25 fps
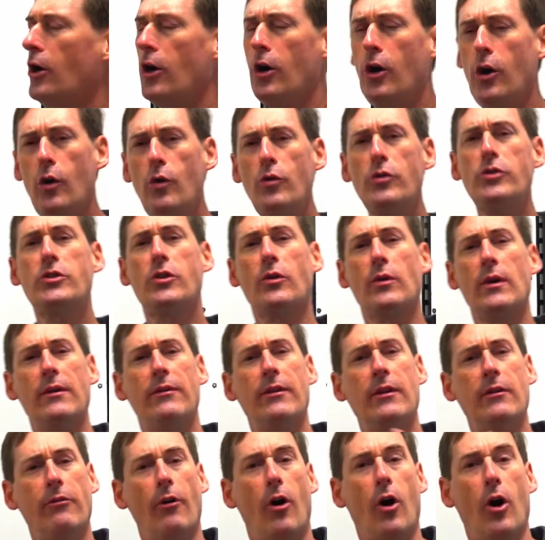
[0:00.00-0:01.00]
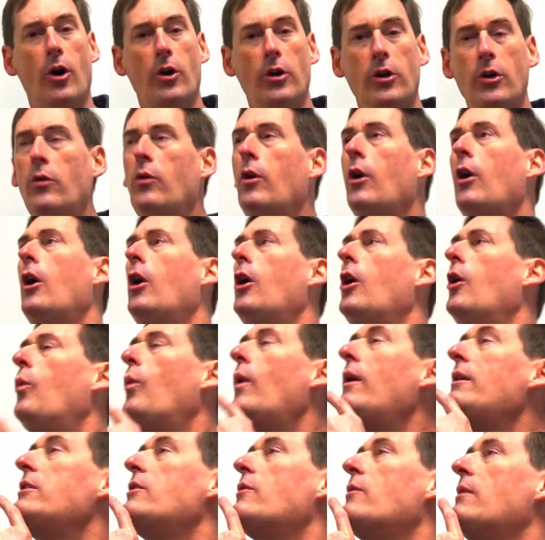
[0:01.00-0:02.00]
whose derivative are you?
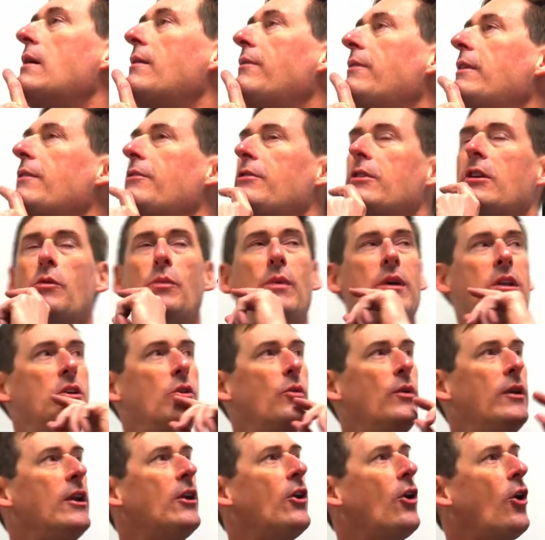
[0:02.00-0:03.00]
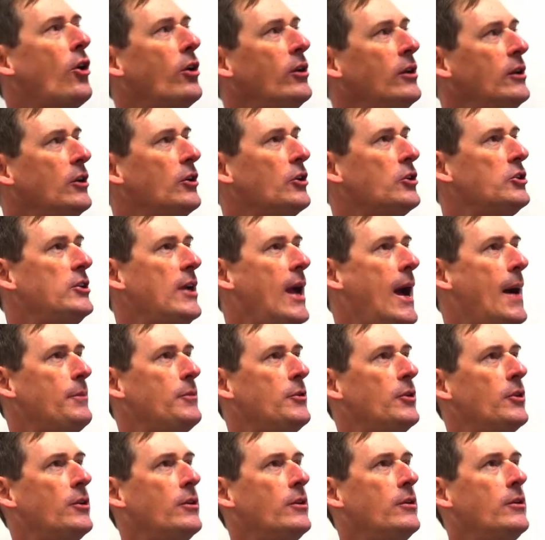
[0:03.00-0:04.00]
What derivative did we do in an earlier
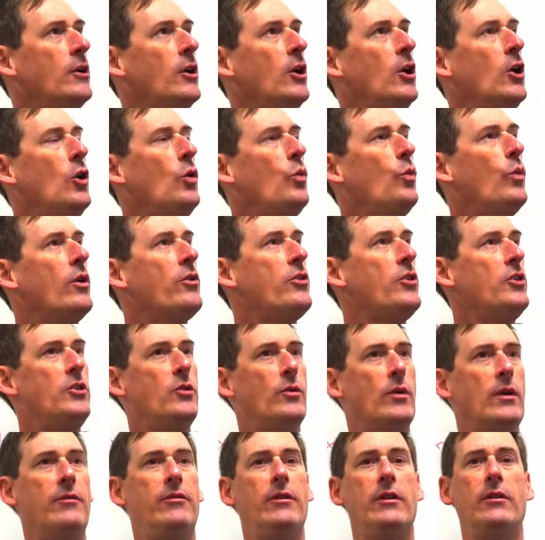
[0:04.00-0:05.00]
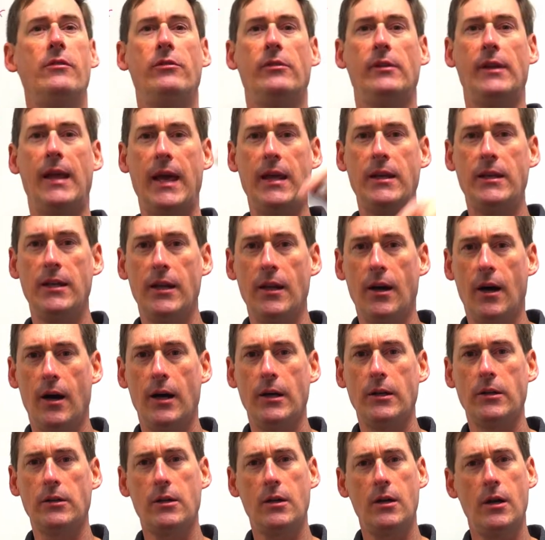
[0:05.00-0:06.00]
chapter where the derivative landed
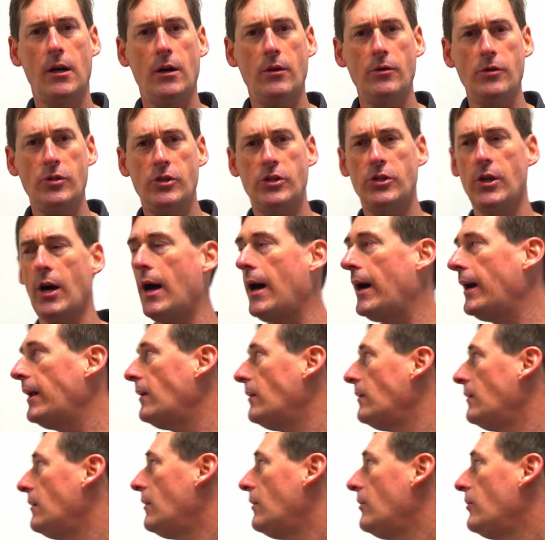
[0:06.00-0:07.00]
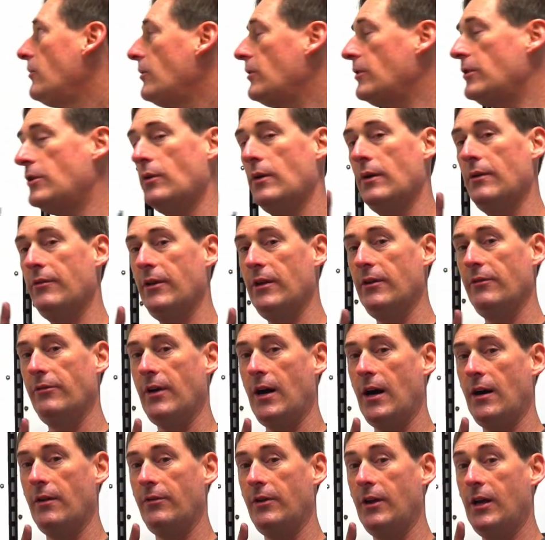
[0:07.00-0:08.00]
on cosine? The derivative
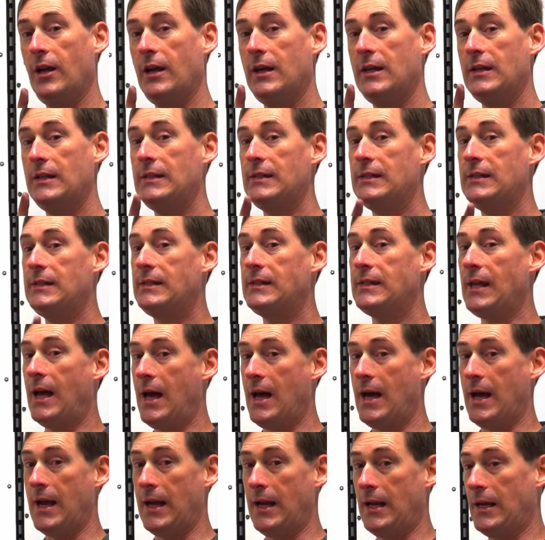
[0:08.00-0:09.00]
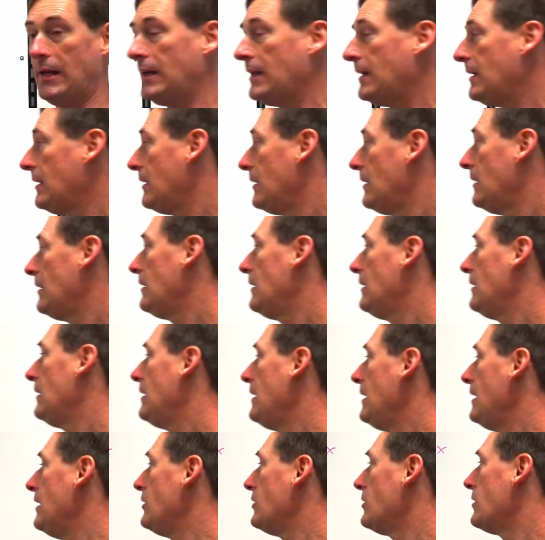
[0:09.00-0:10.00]
of sine
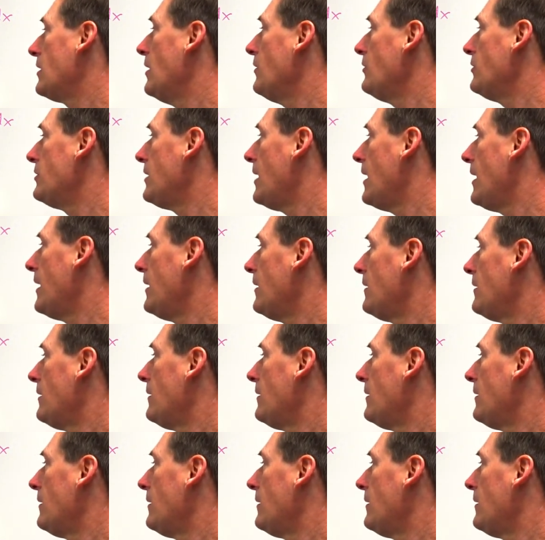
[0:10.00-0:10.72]
is cosine.